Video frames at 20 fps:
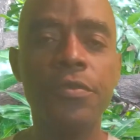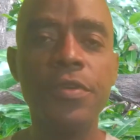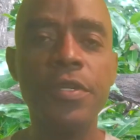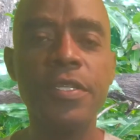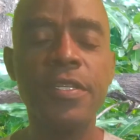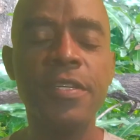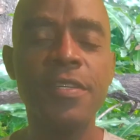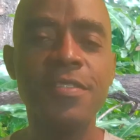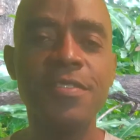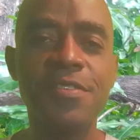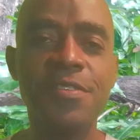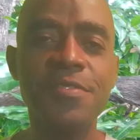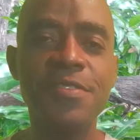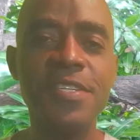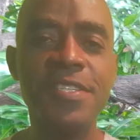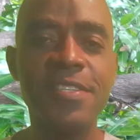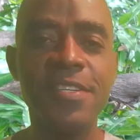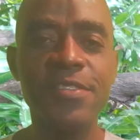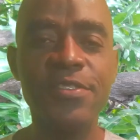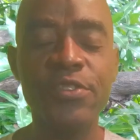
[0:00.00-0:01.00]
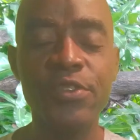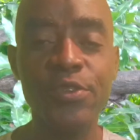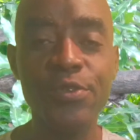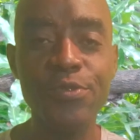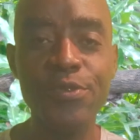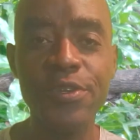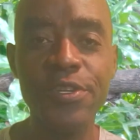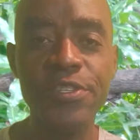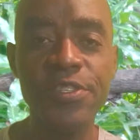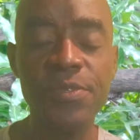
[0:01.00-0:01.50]
Greetings to the
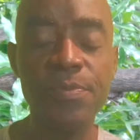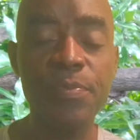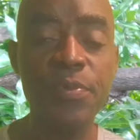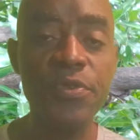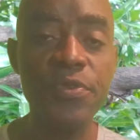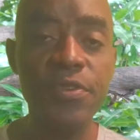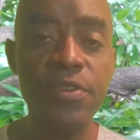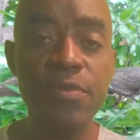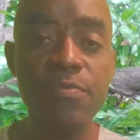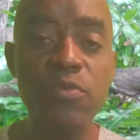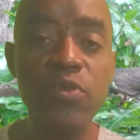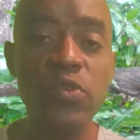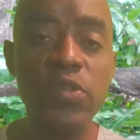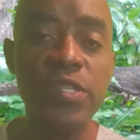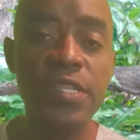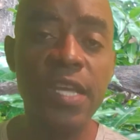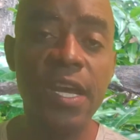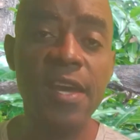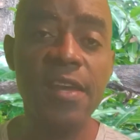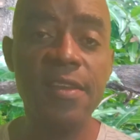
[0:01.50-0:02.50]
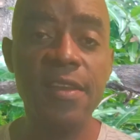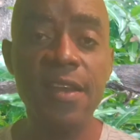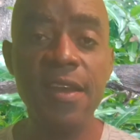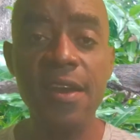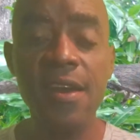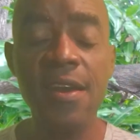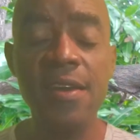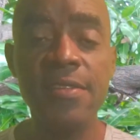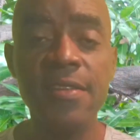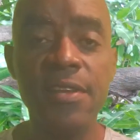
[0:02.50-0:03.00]
Holy Spirit, the Most High
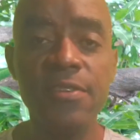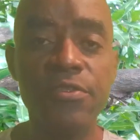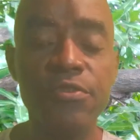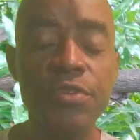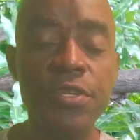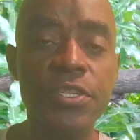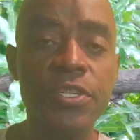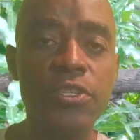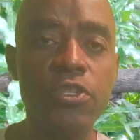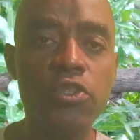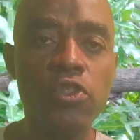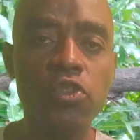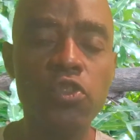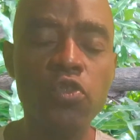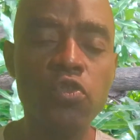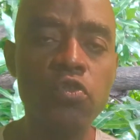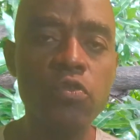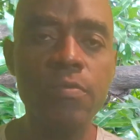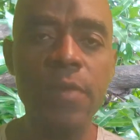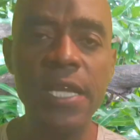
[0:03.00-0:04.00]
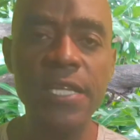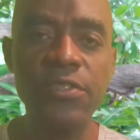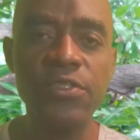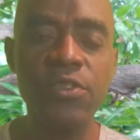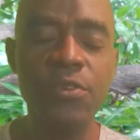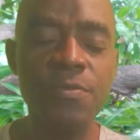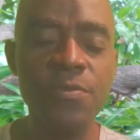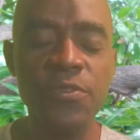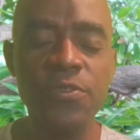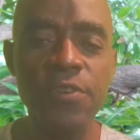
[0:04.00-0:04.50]
God, and greetings to you, my
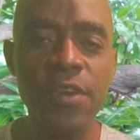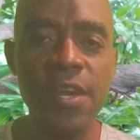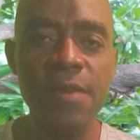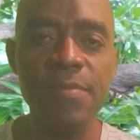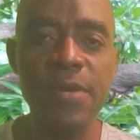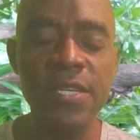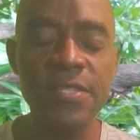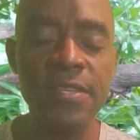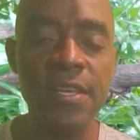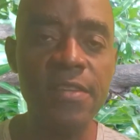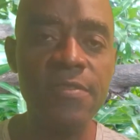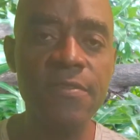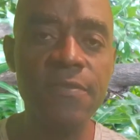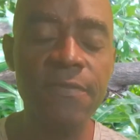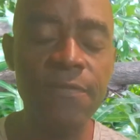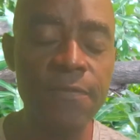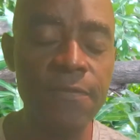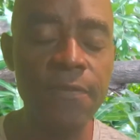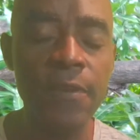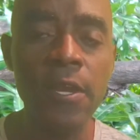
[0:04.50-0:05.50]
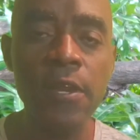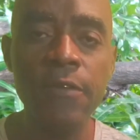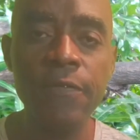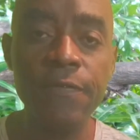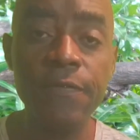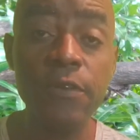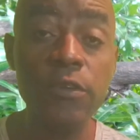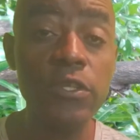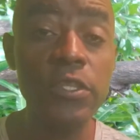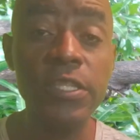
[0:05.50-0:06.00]
subscribers and
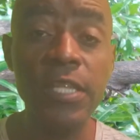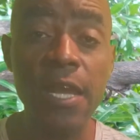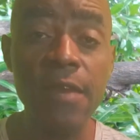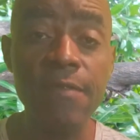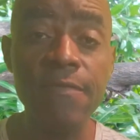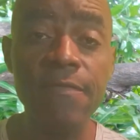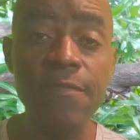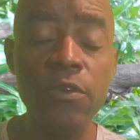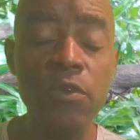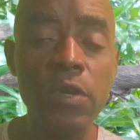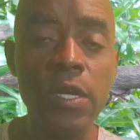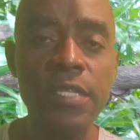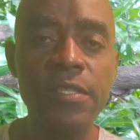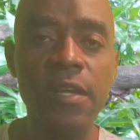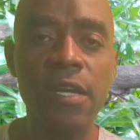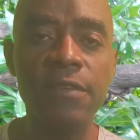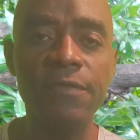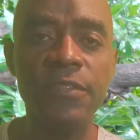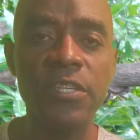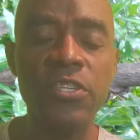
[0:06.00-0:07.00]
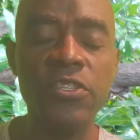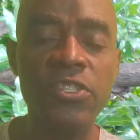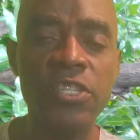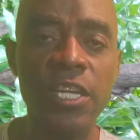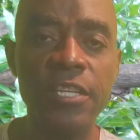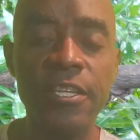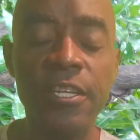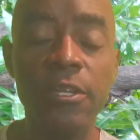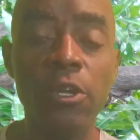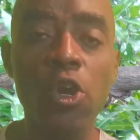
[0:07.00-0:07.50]
first-time viewers of this
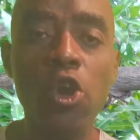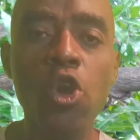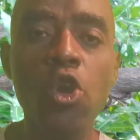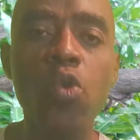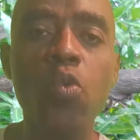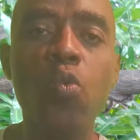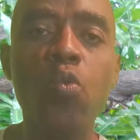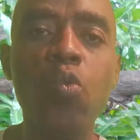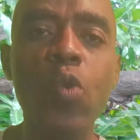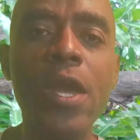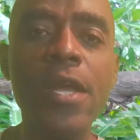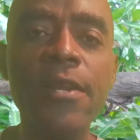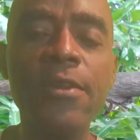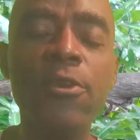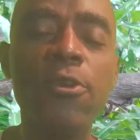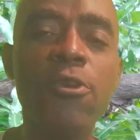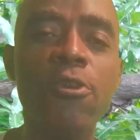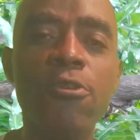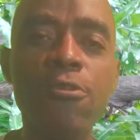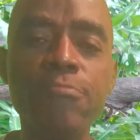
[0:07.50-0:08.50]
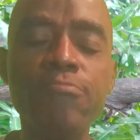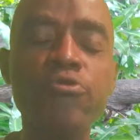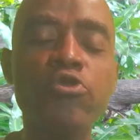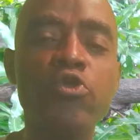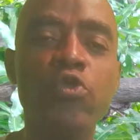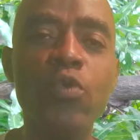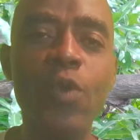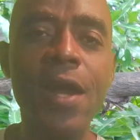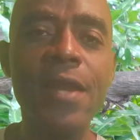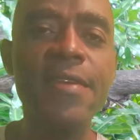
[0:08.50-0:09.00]
channel. Welcome
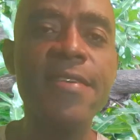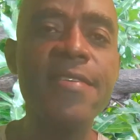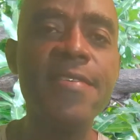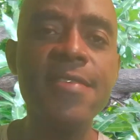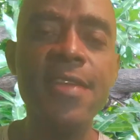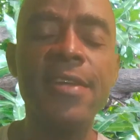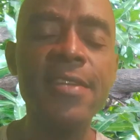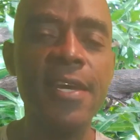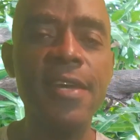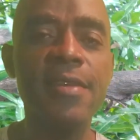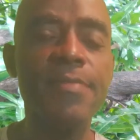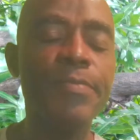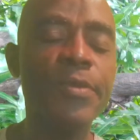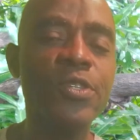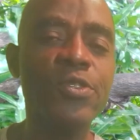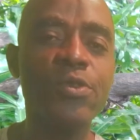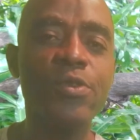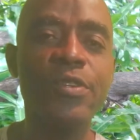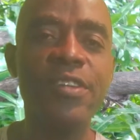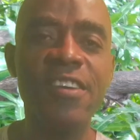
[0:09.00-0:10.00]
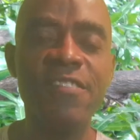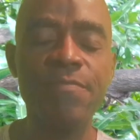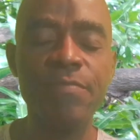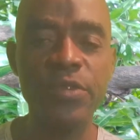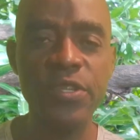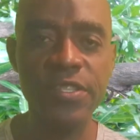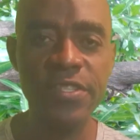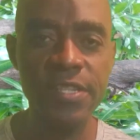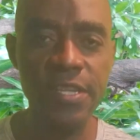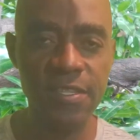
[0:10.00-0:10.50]
to another episode of
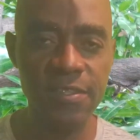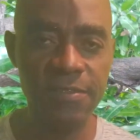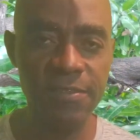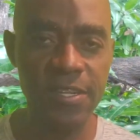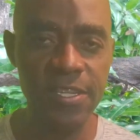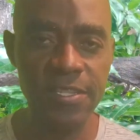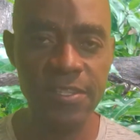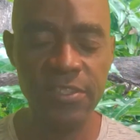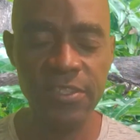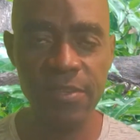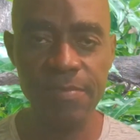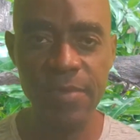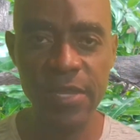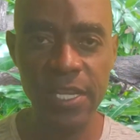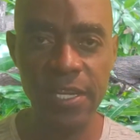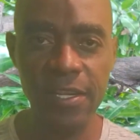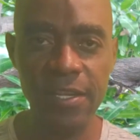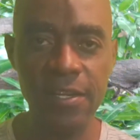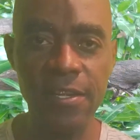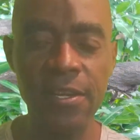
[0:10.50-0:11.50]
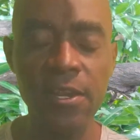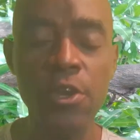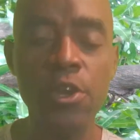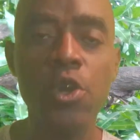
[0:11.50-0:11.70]
Prisoner's Voice Jamaica.